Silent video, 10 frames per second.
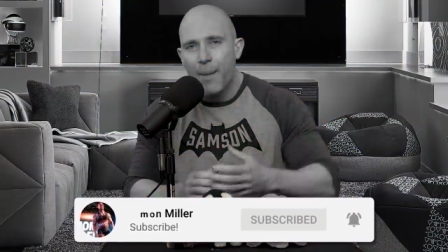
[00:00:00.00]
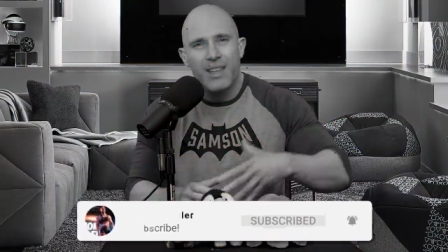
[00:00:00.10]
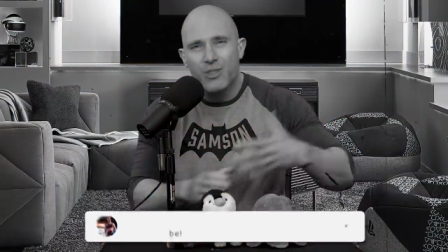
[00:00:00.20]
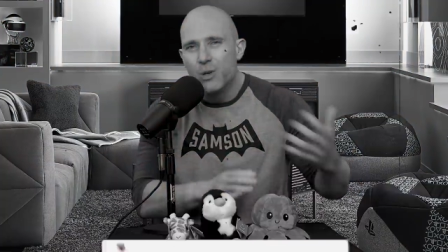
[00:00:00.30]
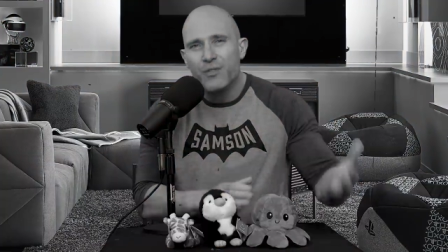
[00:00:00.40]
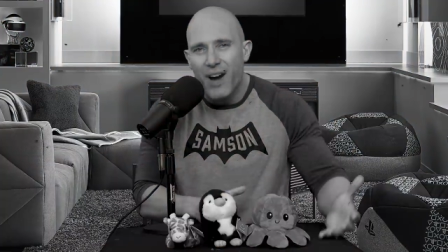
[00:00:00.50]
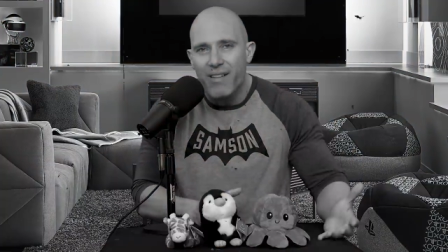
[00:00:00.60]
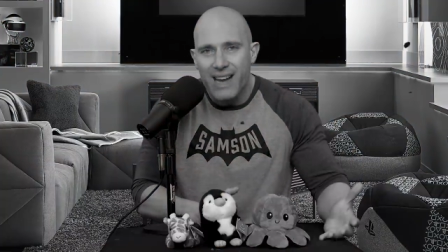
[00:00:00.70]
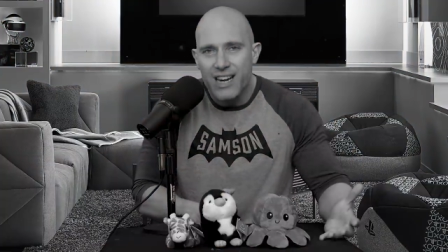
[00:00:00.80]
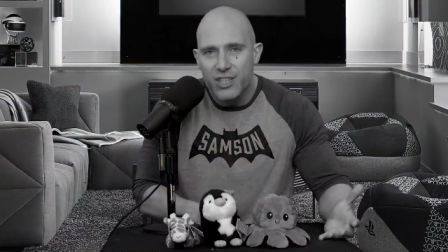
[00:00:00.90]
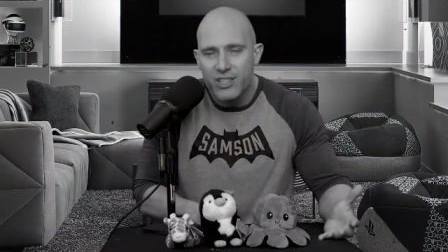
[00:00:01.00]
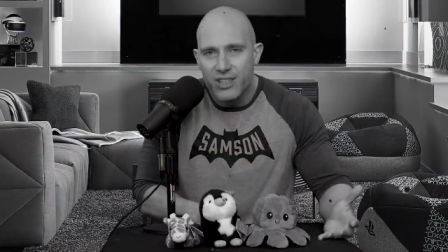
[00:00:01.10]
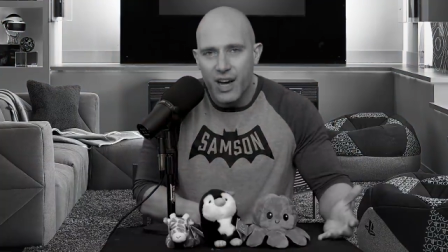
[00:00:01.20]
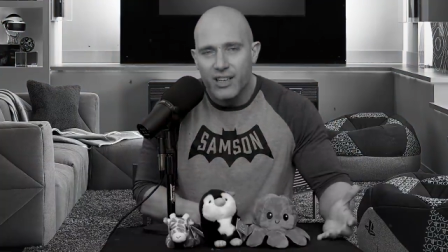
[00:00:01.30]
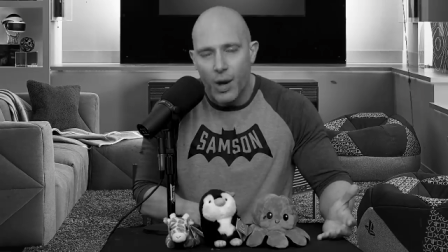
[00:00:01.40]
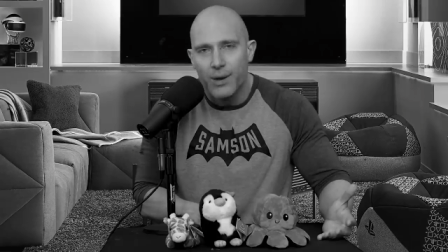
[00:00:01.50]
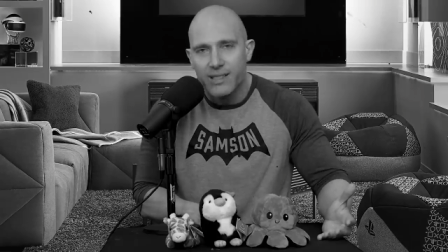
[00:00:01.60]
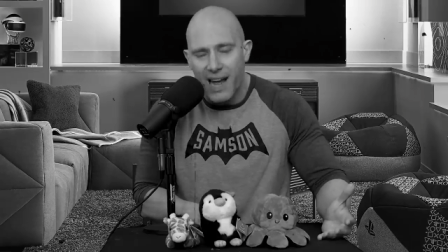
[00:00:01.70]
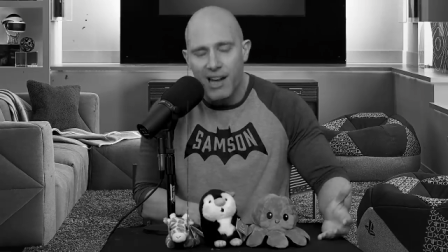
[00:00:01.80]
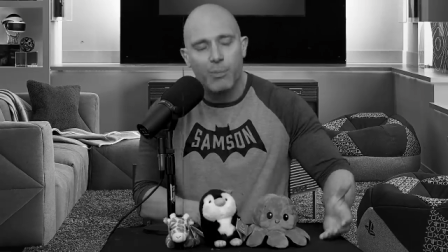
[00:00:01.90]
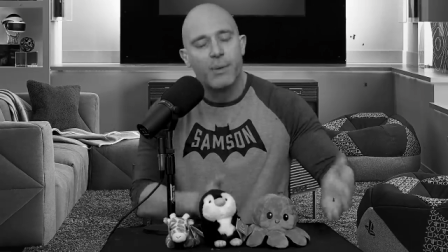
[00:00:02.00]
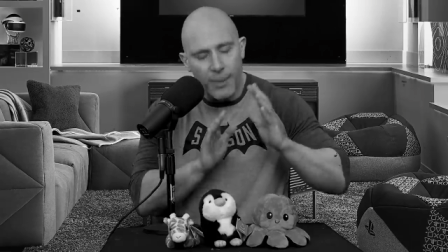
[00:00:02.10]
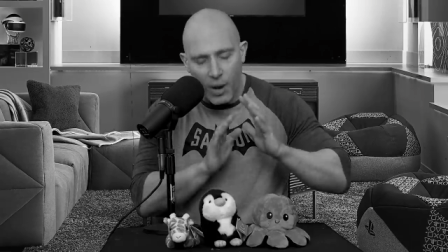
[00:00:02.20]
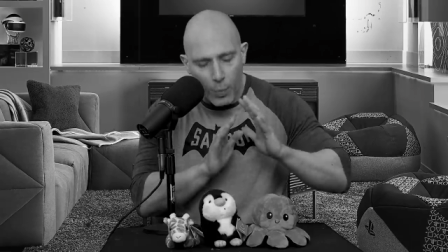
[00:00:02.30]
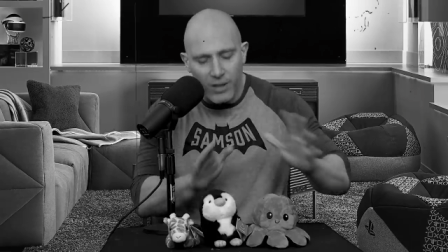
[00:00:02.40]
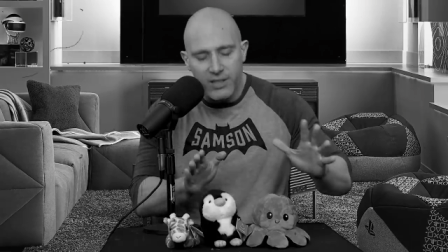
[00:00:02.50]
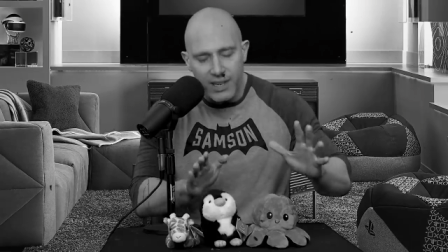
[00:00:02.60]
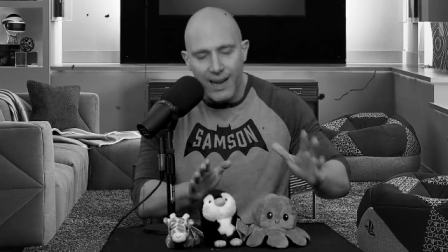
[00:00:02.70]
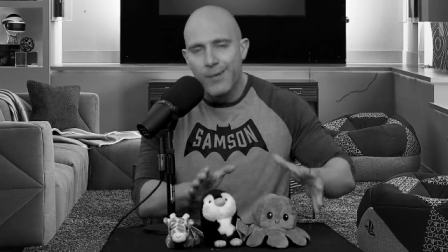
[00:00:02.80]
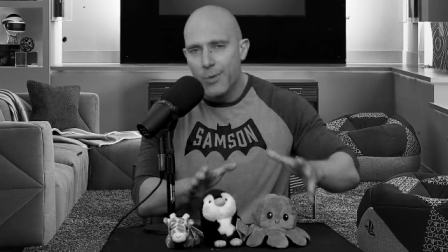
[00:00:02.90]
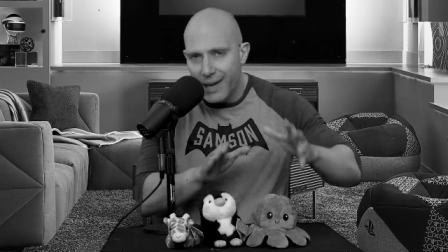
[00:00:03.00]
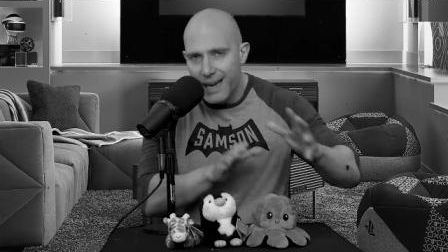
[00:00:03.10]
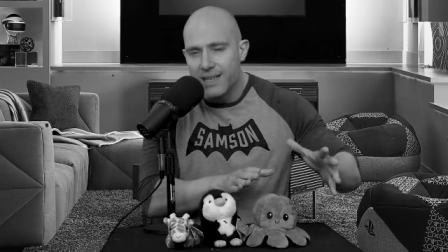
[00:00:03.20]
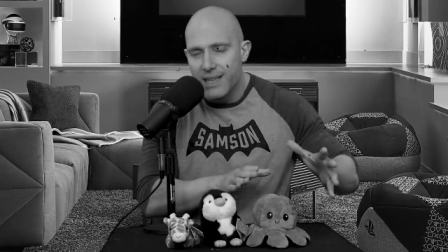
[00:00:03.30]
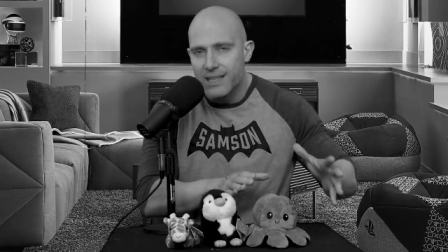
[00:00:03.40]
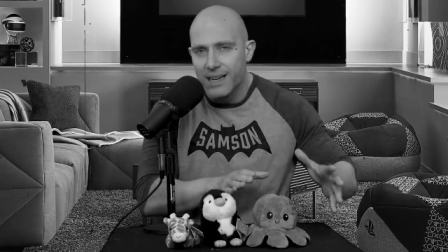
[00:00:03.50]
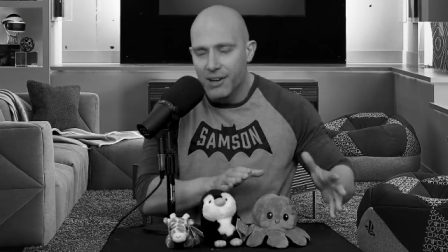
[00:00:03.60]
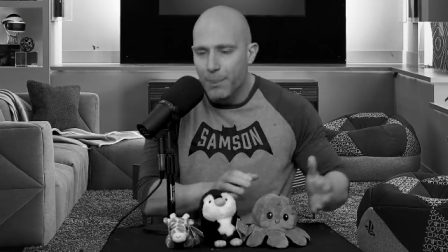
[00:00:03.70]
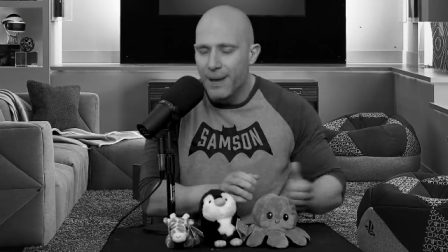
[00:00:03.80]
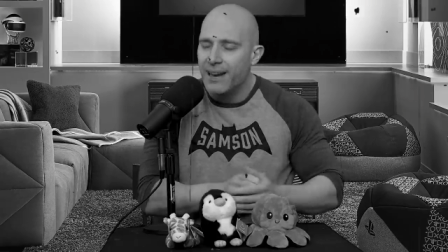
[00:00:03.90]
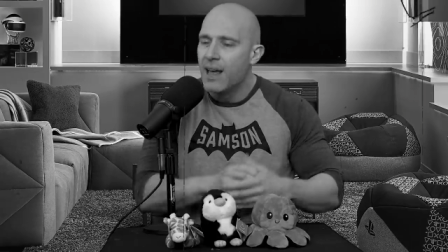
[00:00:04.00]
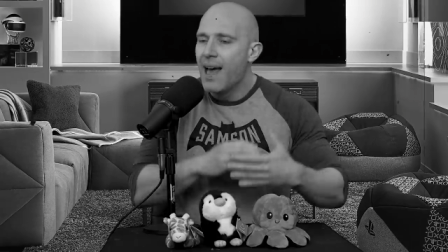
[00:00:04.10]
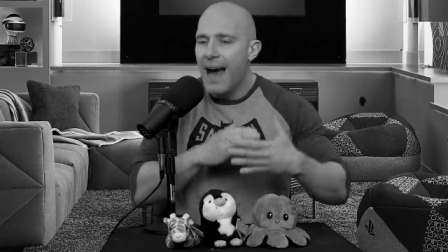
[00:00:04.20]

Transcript: I mean, there's always variations that are going to help, but I will say, and we'll get into this in a little bit,